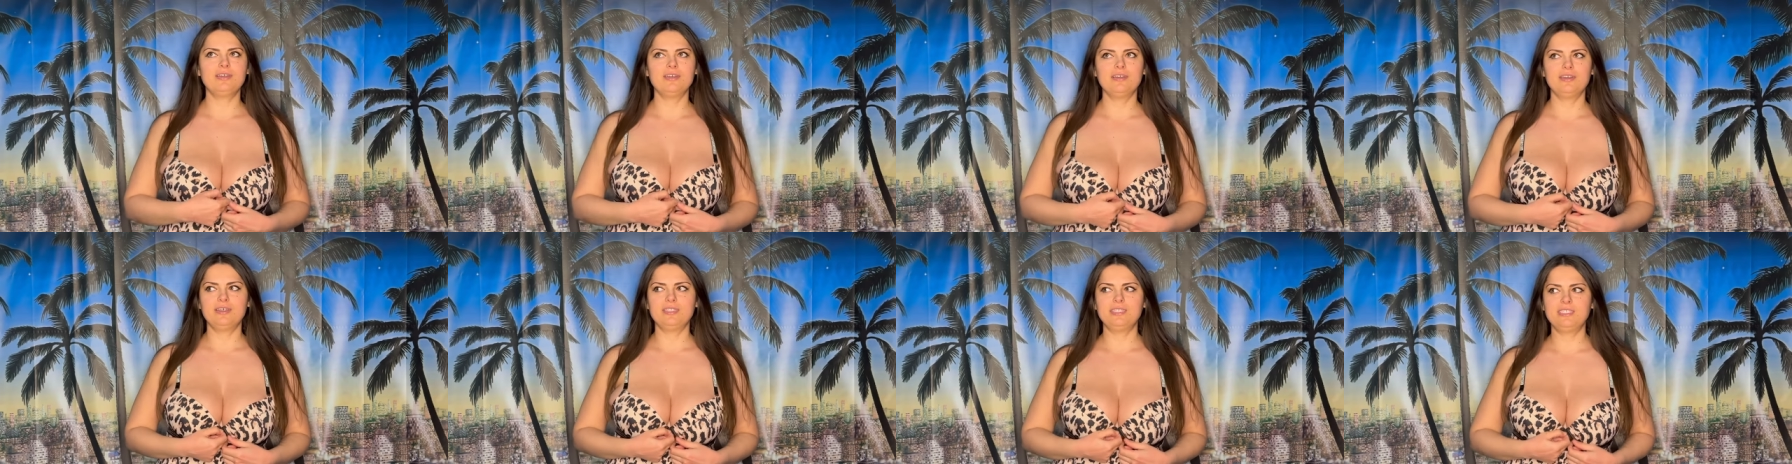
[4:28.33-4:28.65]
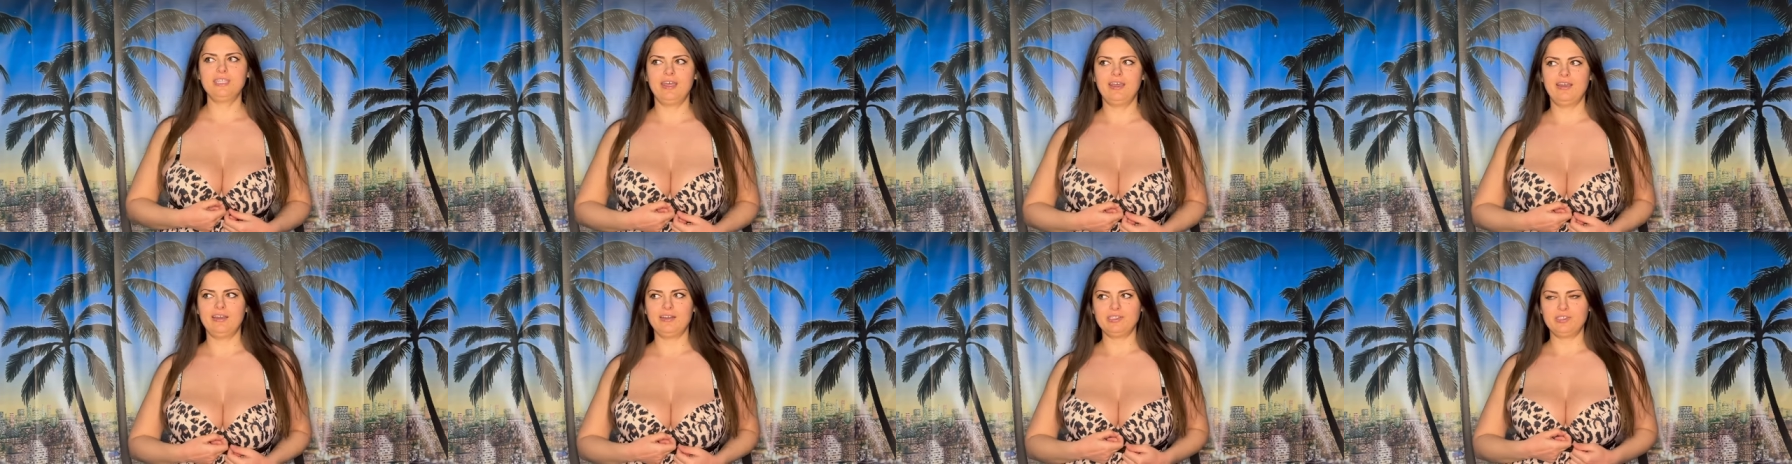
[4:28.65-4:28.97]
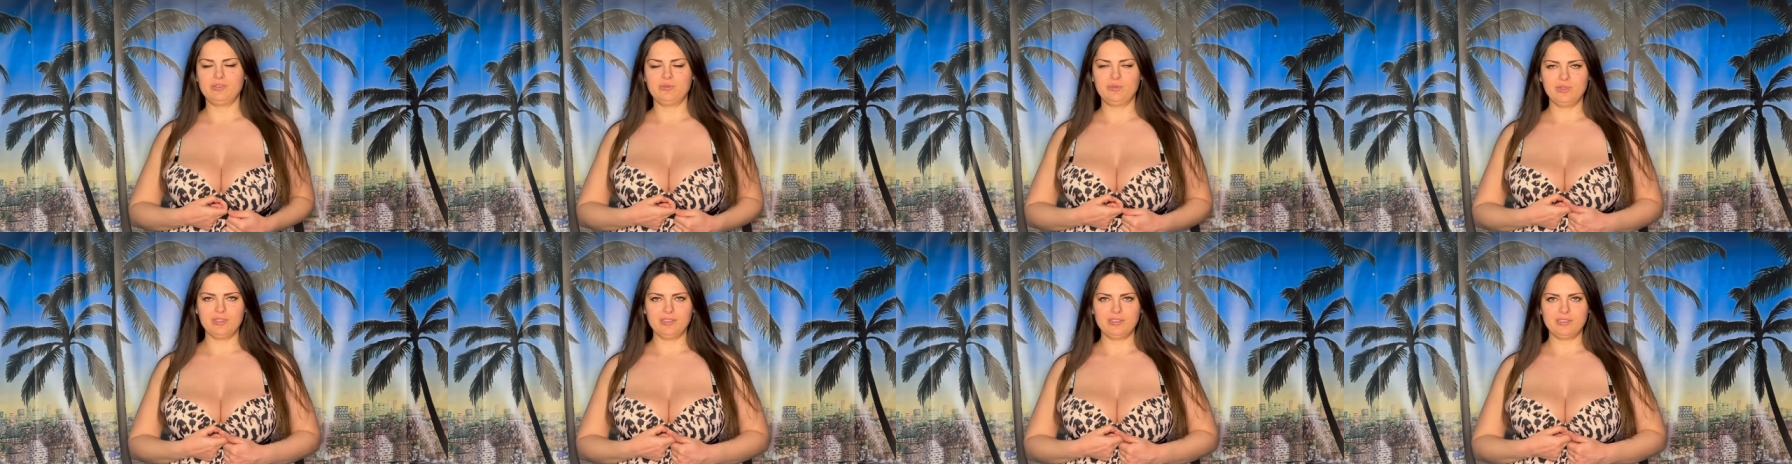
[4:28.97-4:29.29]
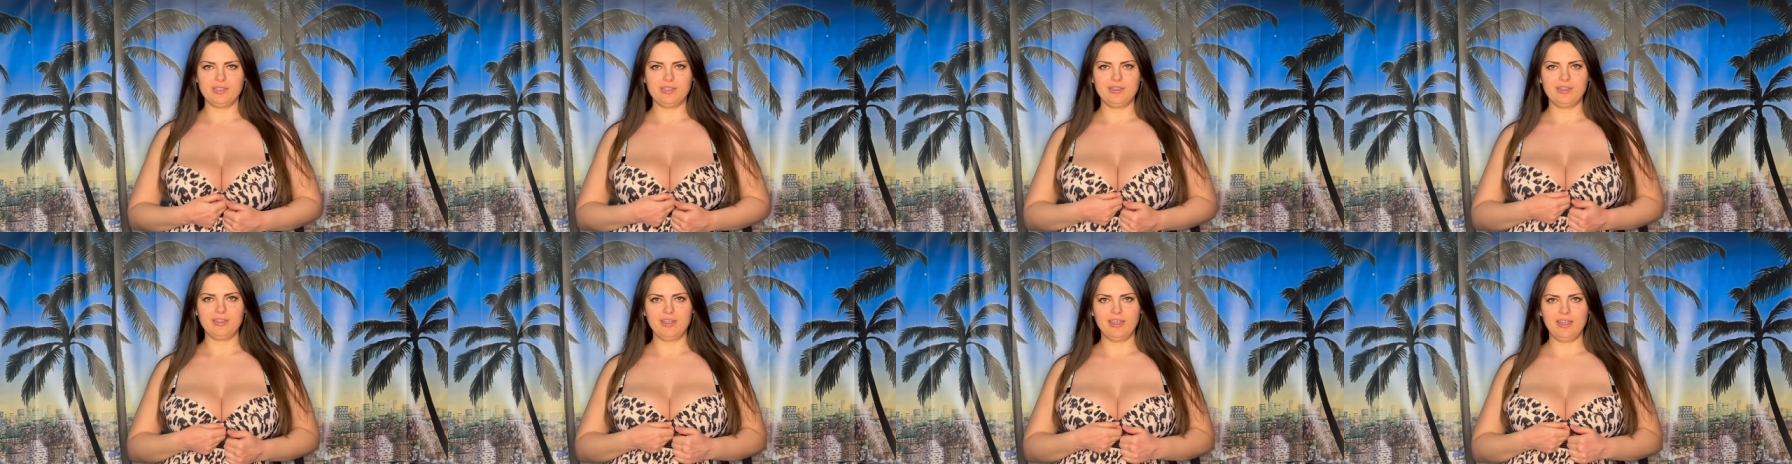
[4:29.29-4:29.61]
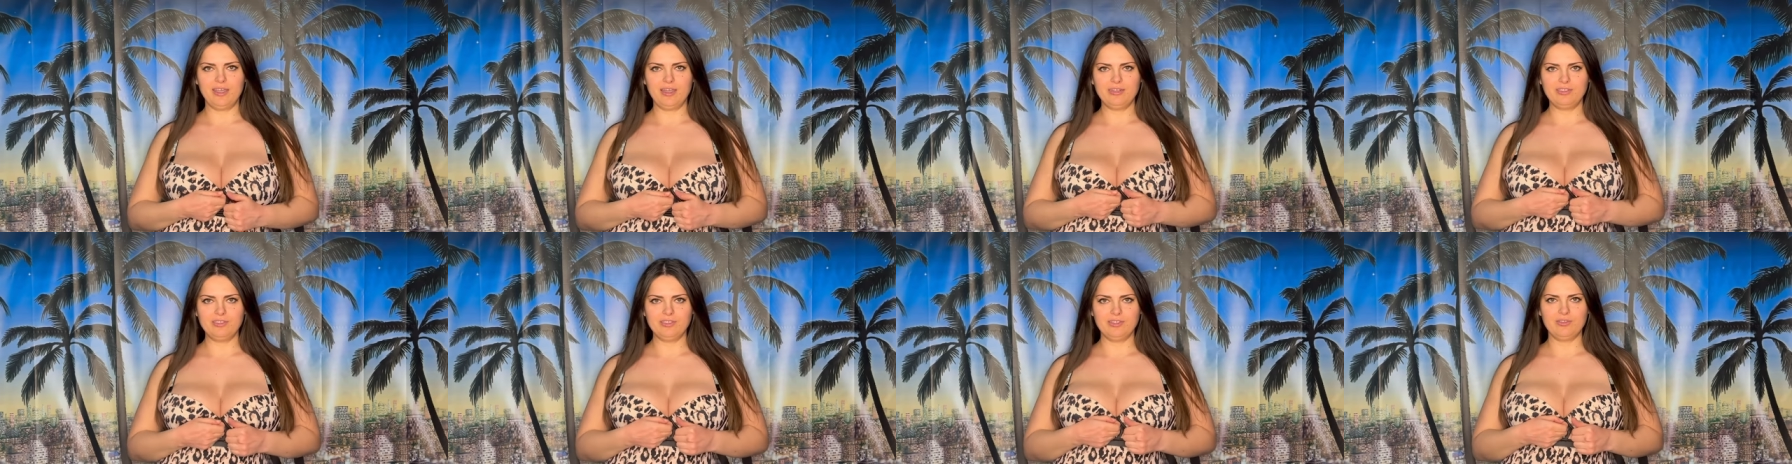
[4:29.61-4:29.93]
attachments that they
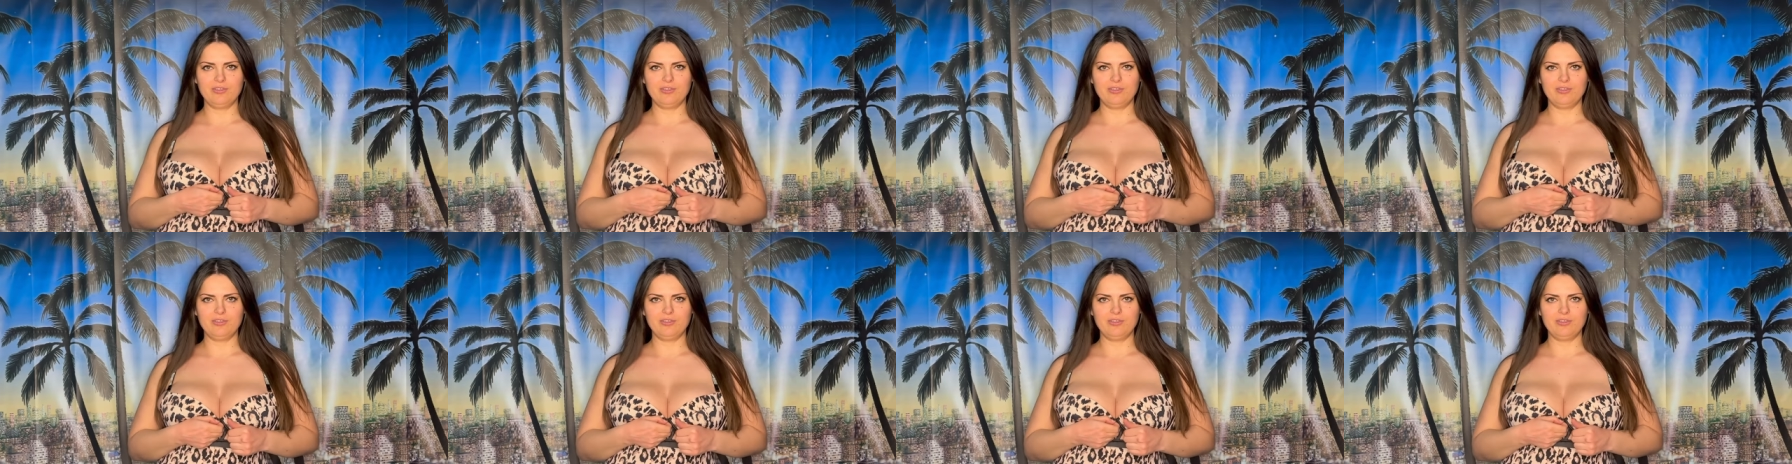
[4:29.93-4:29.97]
add to